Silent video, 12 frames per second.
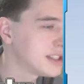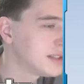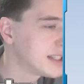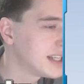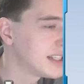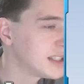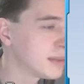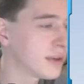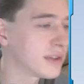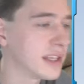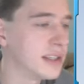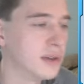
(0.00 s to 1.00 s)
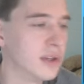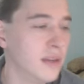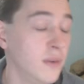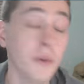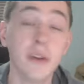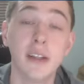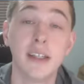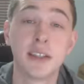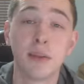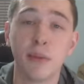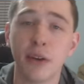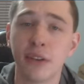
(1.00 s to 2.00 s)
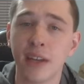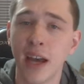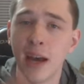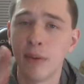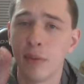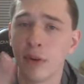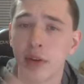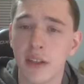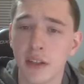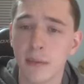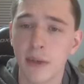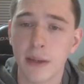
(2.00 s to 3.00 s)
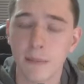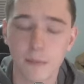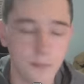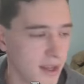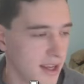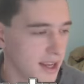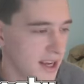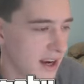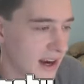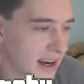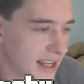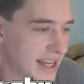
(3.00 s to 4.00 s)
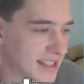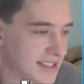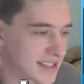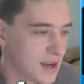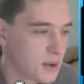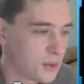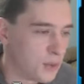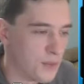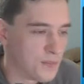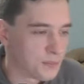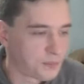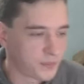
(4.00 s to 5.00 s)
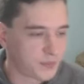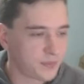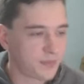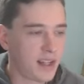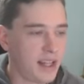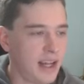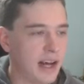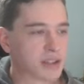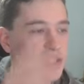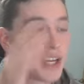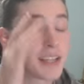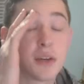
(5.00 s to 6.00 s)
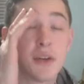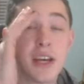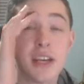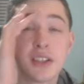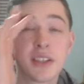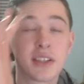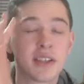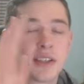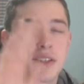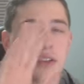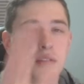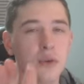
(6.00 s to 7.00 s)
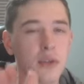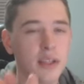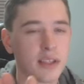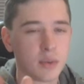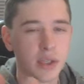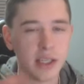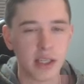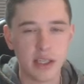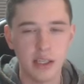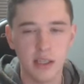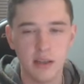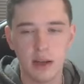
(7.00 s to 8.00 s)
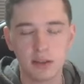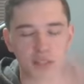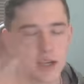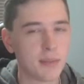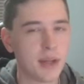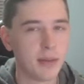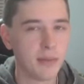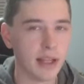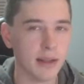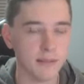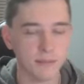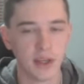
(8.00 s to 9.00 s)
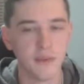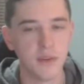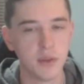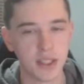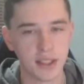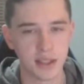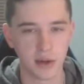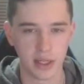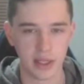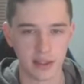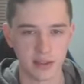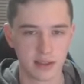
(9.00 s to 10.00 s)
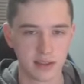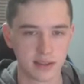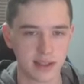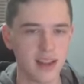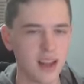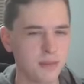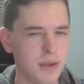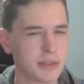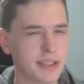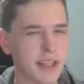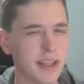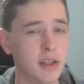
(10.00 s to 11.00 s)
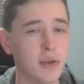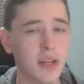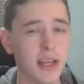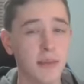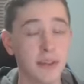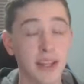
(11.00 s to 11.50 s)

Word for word: you said it's your birthday, dude. If it really is your birthday, happy birthday to you, man. Alright, guys, so I'll check donations as soon as we... I'll check them in a minute, if you did donate. Because a lot of people say they donate, but